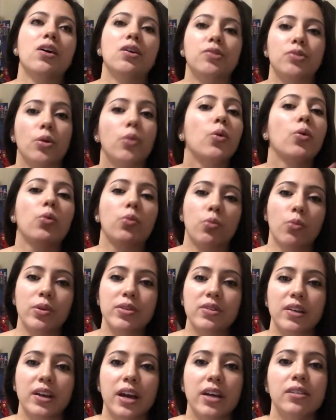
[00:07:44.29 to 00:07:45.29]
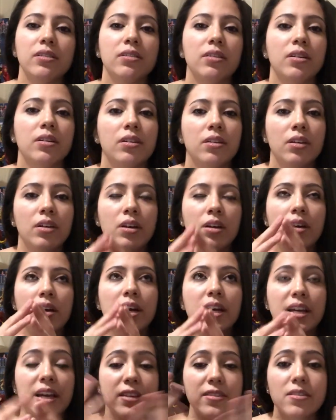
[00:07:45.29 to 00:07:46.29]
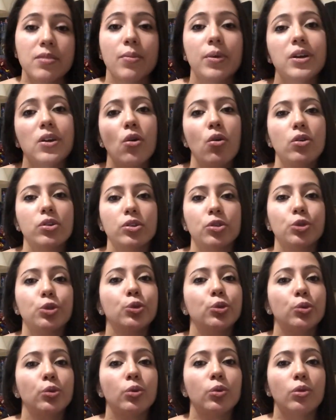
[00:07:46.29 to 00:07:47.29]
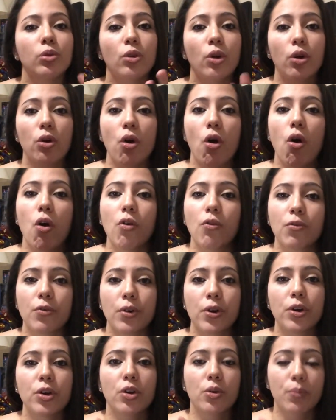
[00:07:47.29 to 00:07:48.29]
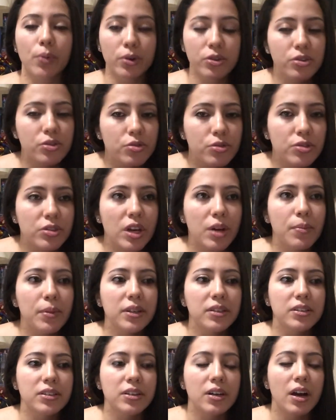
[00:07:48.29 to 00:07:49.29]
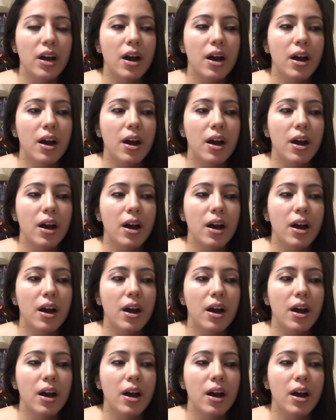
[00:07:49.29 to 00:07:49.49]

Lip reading: So once again, get somebody to look over your personal statement.